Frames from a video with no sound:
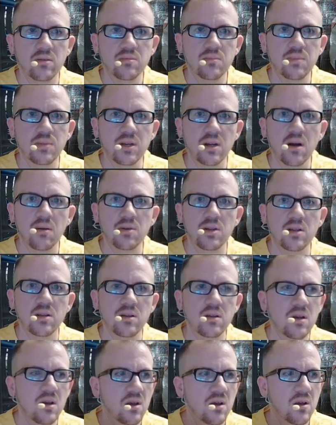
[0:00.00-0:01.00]
becoming
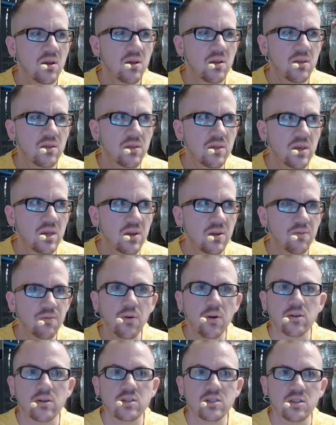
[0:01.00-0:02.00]
the
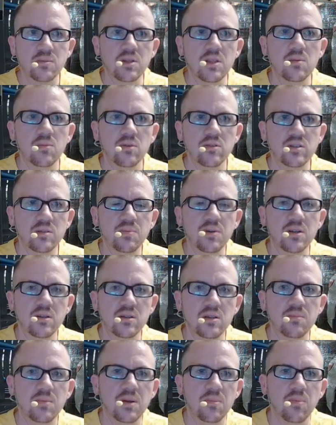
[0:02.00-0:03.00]
first to be the most appealing
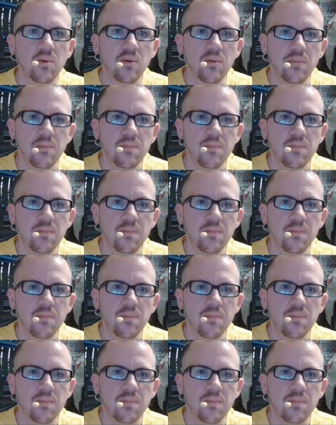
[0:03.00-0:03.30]
to people.